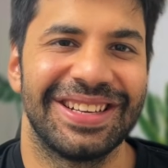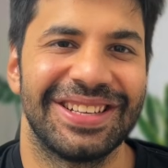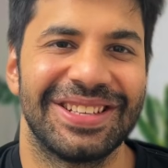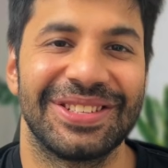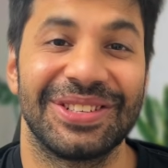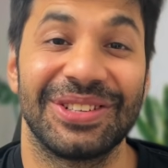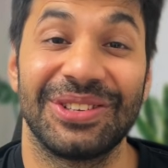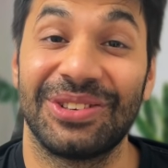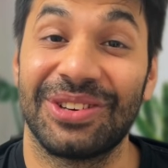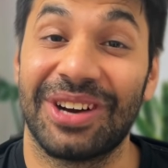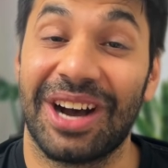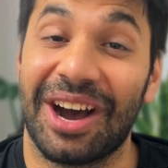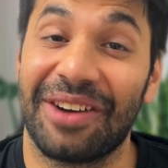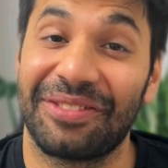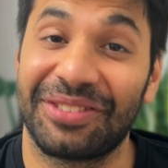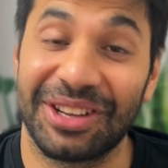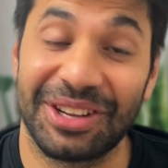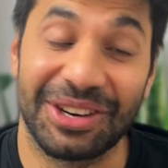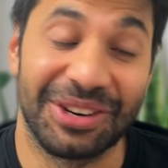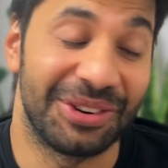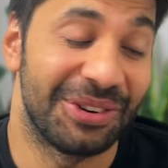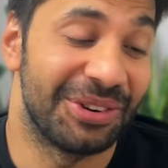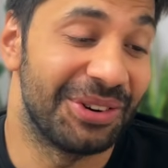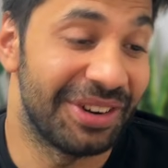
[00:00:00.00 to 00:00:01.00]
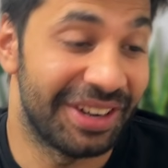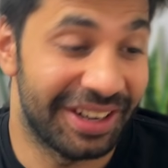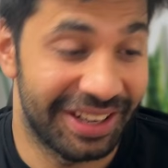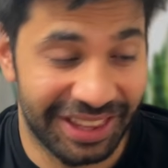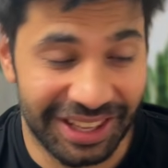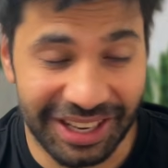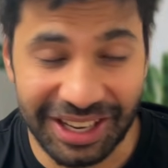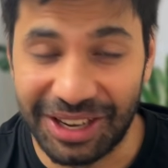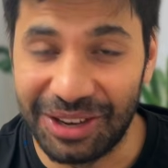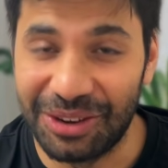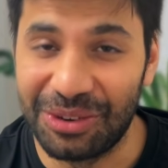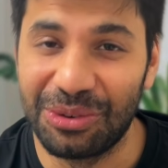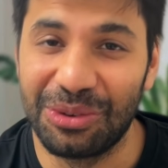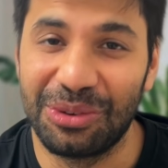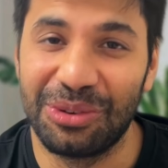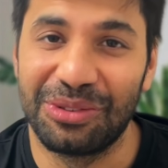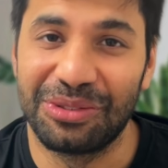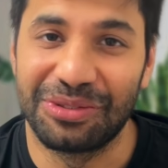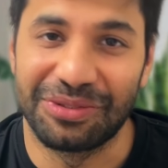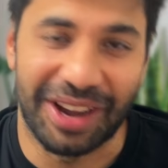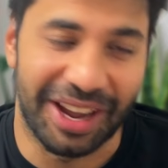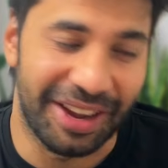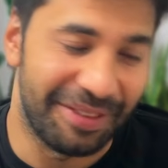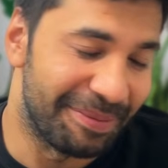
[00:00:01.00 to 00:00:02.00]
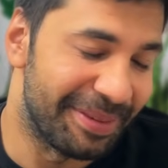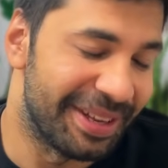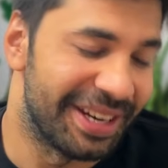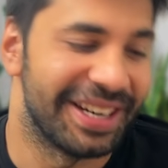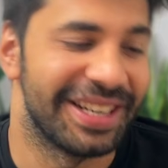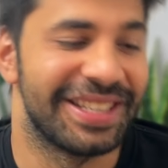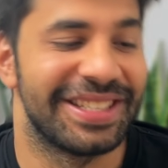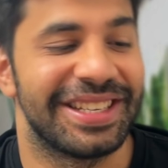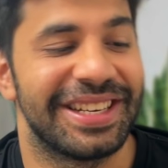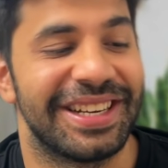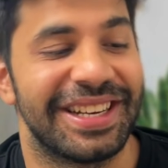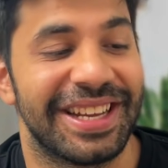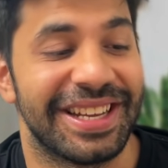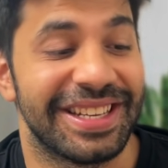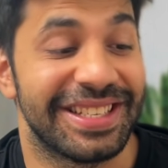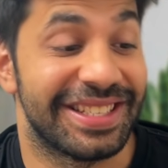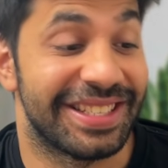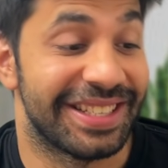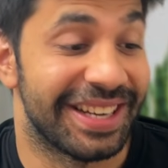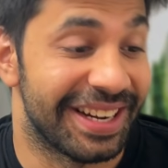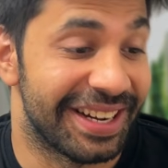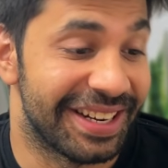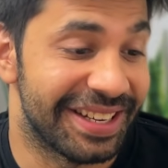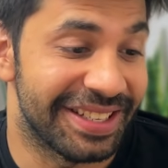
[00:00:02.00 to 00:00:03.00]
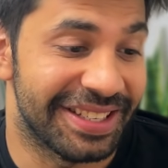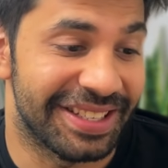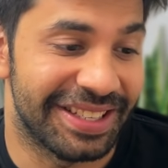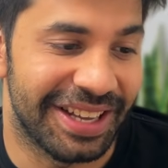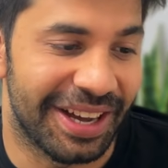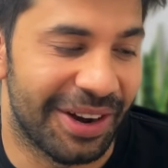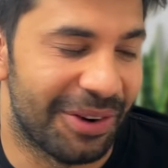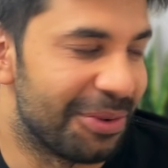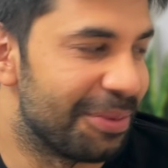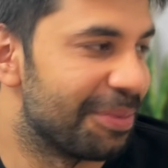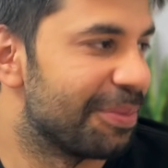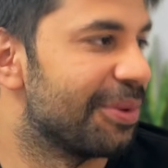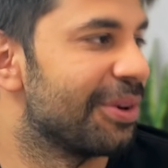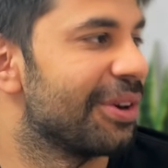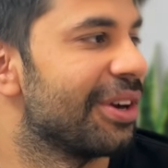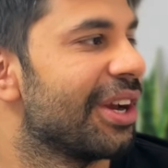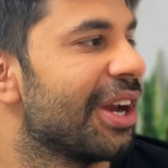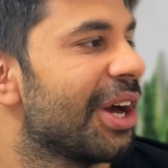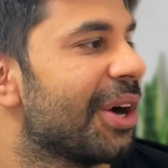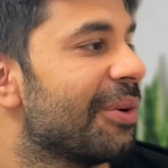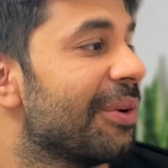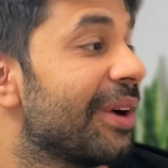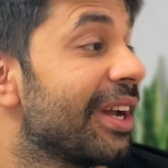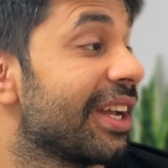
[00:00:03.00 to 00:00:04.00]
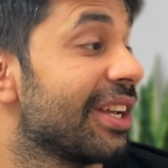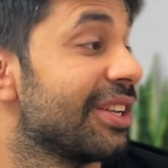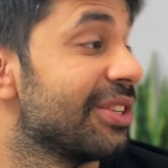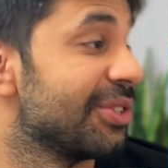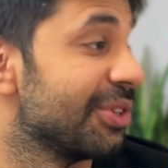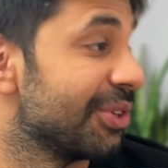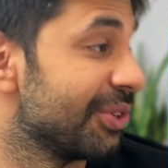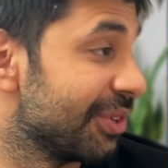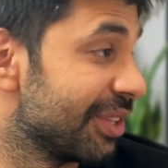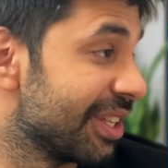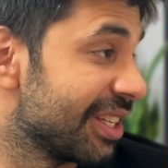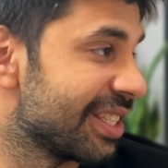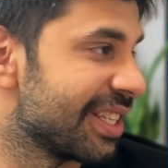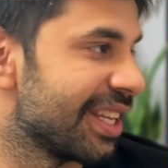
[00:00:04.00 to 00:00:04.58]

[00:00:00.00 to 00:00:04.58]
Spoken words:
So after a good 3 to 5 minutes, it has sent us the output. Now I can show you the